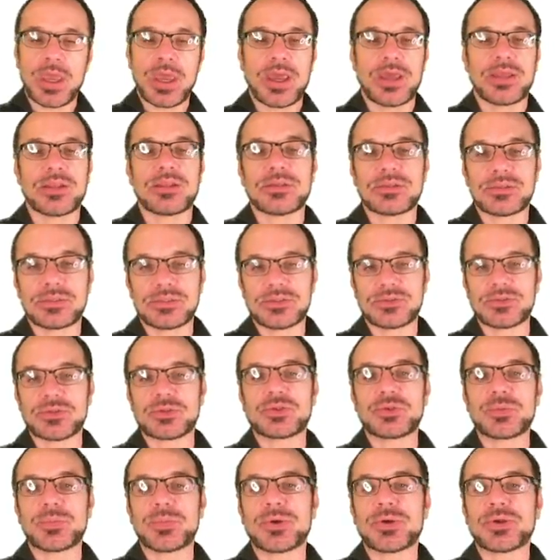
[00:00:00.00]
And this is
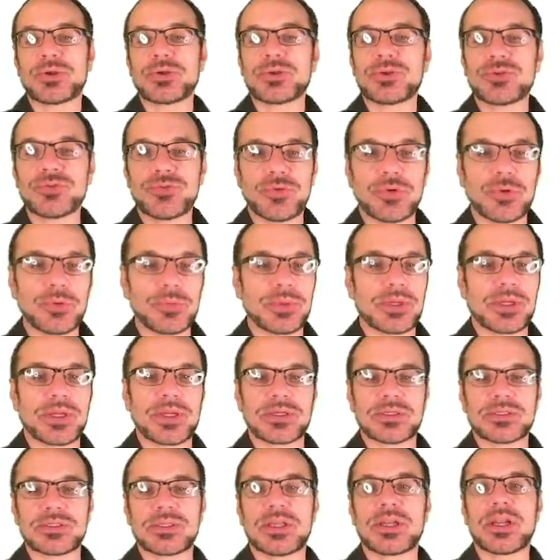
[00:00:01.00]
super useful
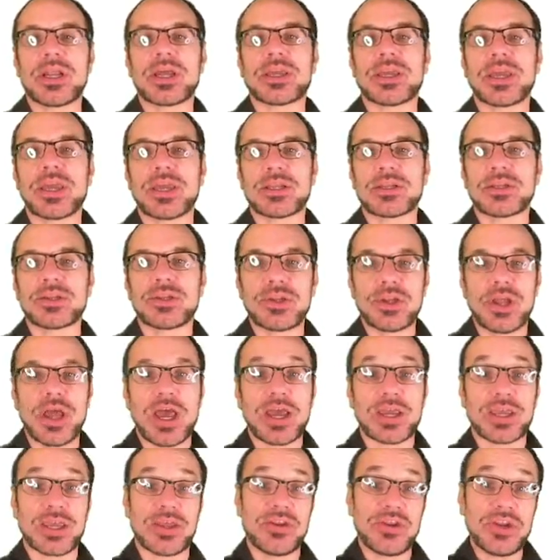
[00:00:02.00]
because then I can
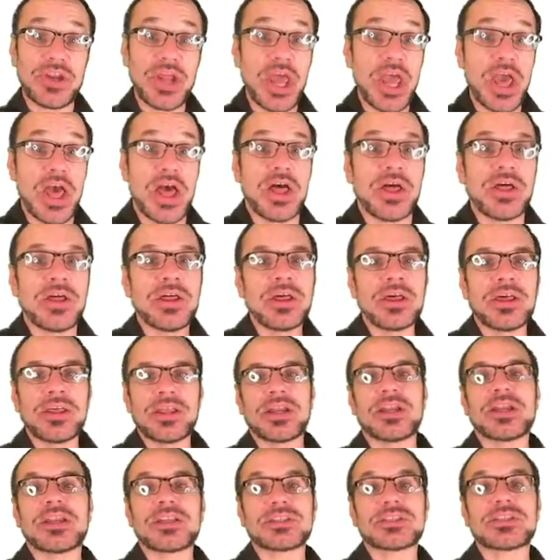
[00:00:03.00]
tell
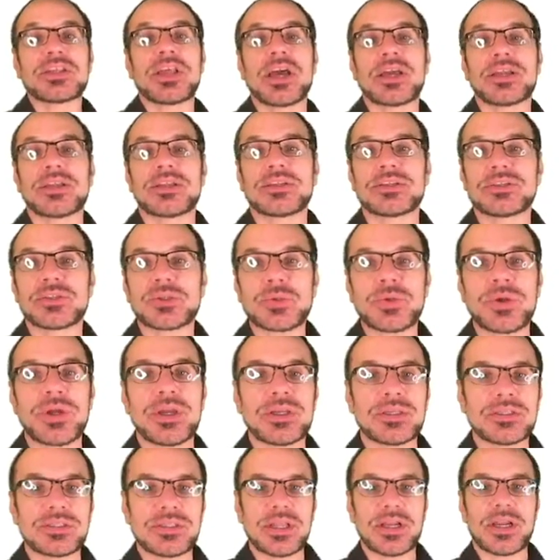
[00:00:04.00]
that inside the
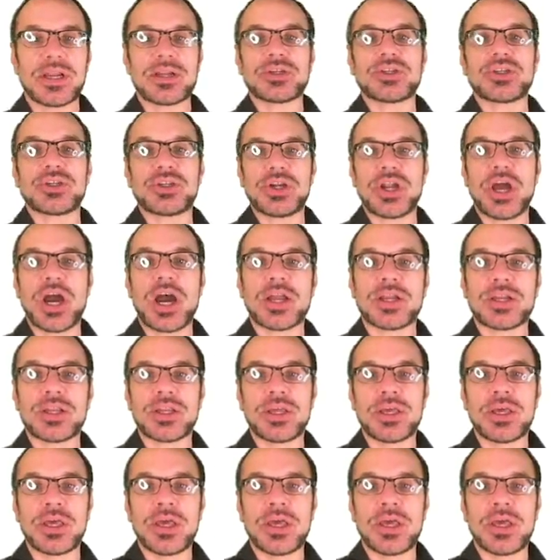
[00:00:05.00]
strings, then I should not